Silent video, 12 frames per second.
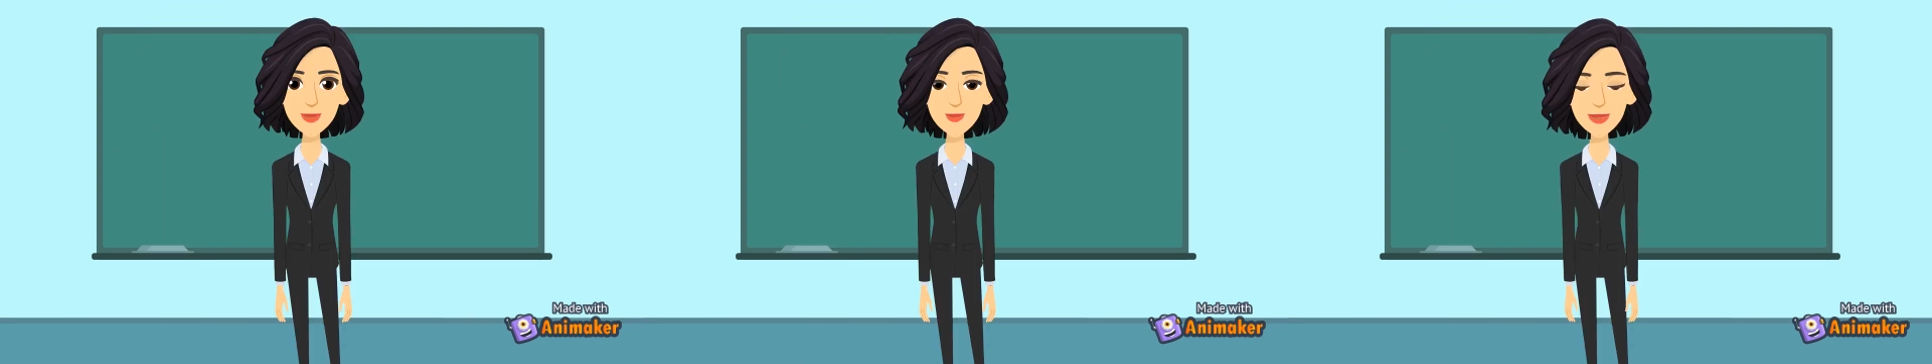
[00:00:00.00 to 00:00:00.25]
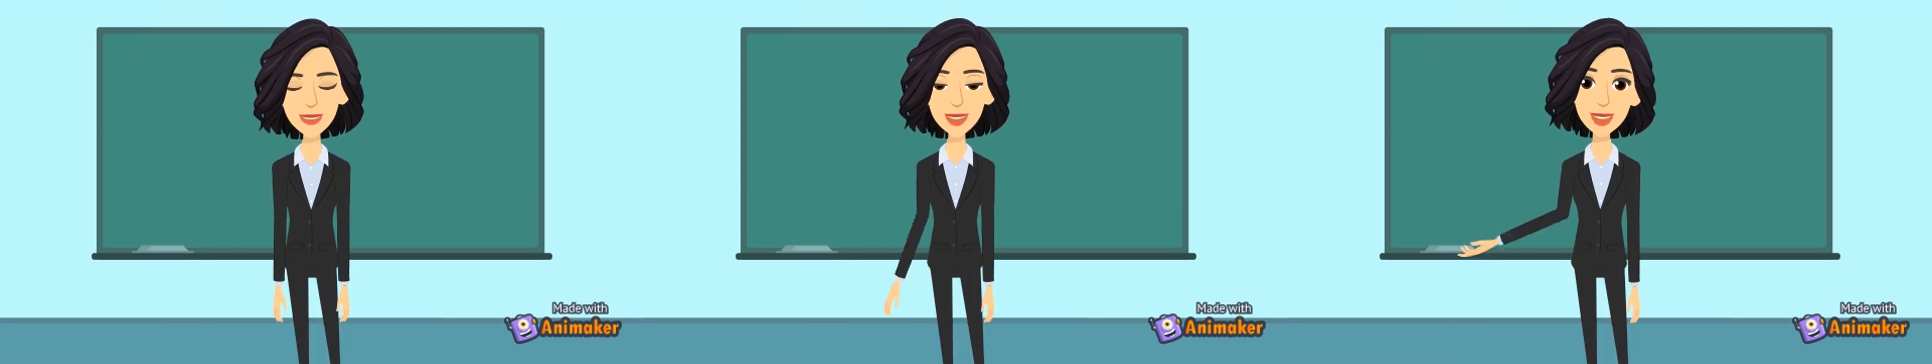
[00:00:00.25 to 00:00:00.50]

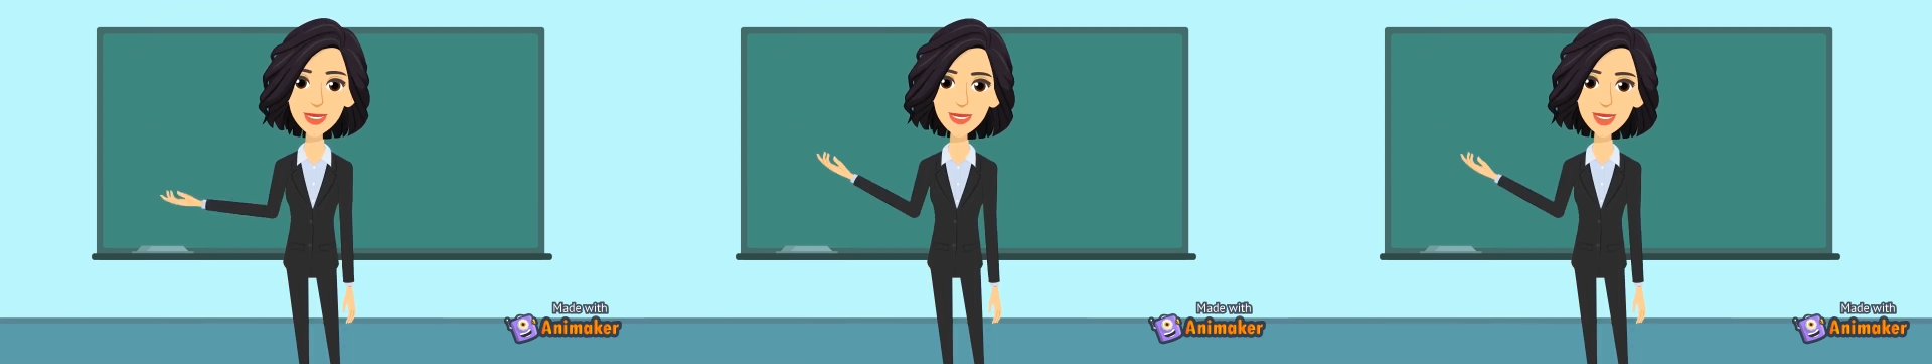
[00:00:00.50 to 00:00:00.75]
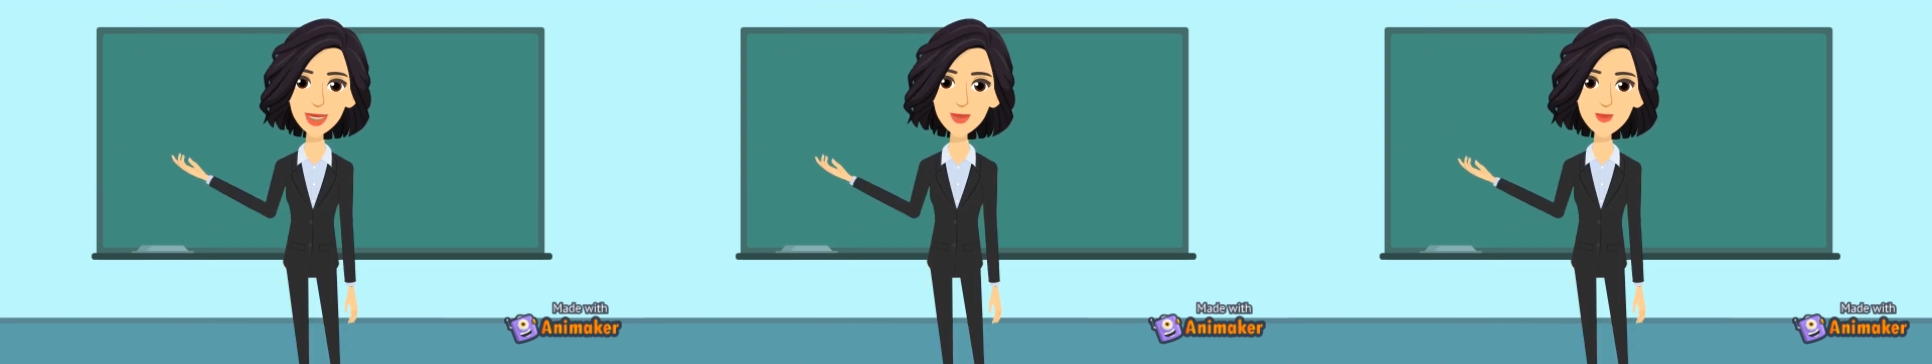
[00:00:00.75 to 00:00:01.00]
During this
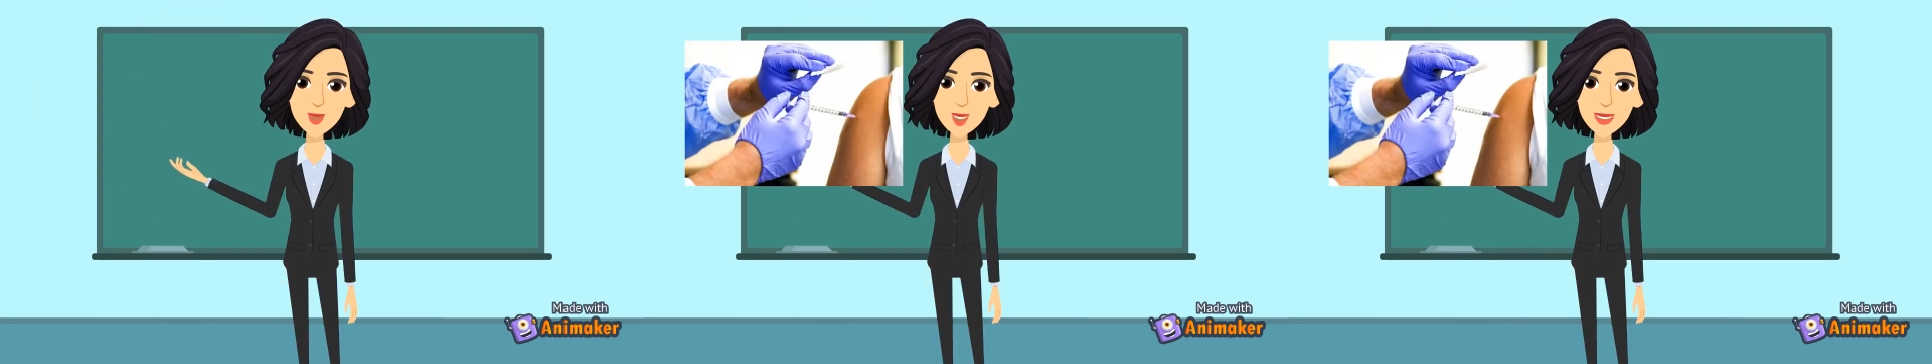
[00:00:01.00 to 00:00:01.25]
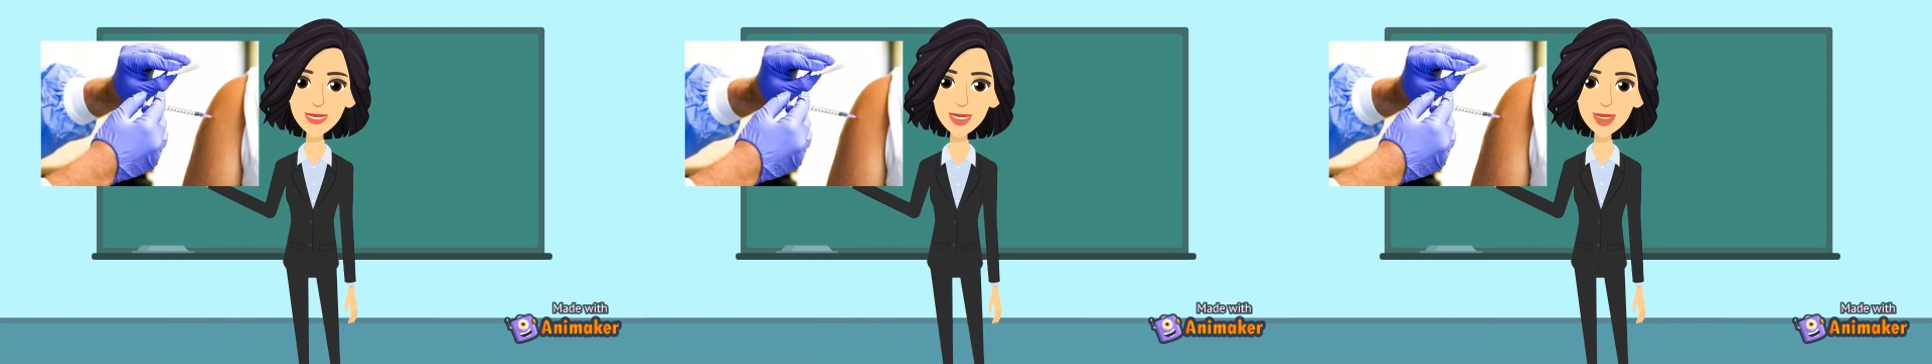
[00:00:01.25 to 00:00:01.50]
pandemic,
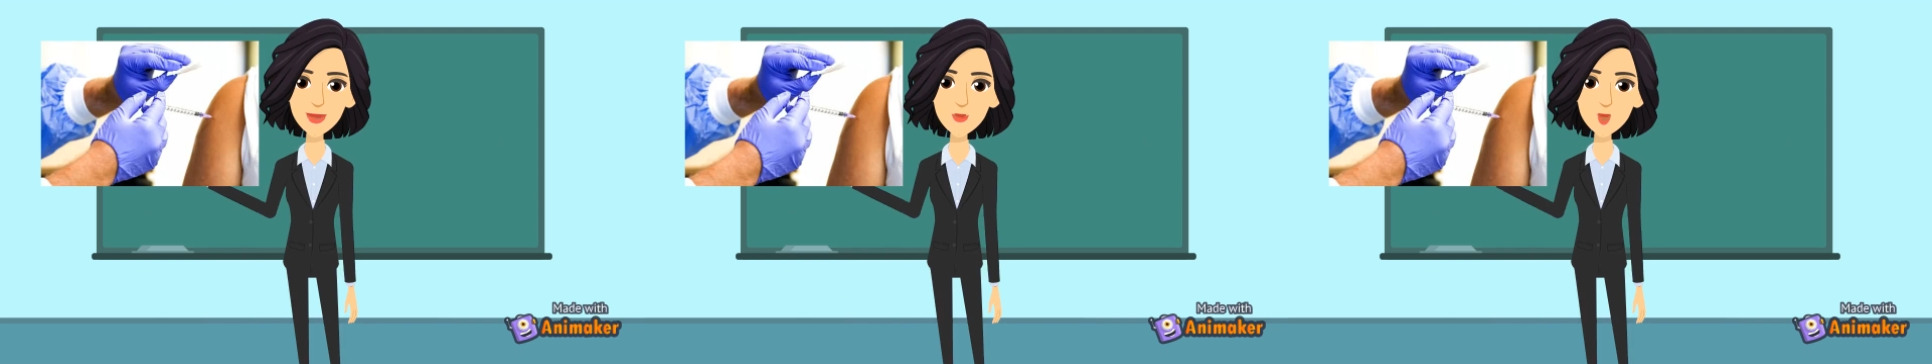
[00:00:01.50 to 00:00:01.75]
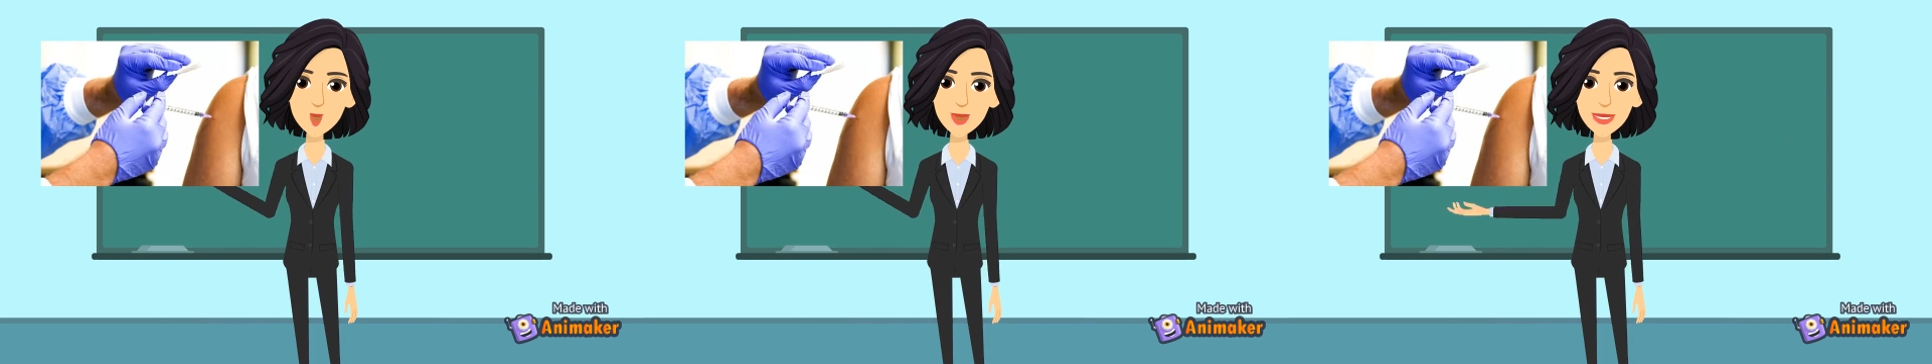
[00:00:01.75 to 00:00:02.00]

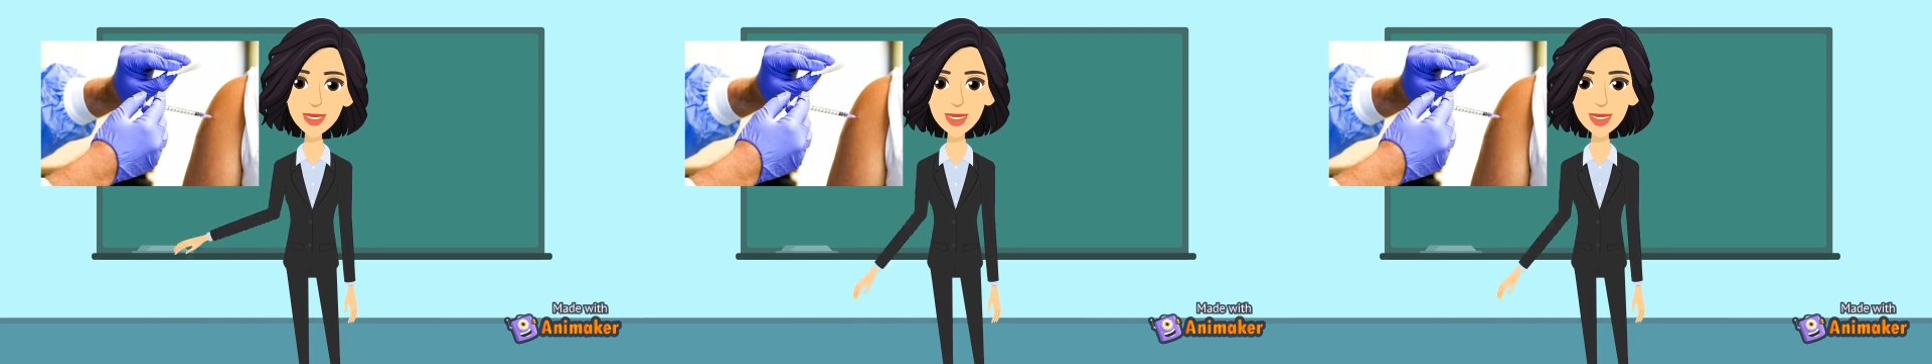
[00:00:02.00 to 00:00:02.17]
vaccines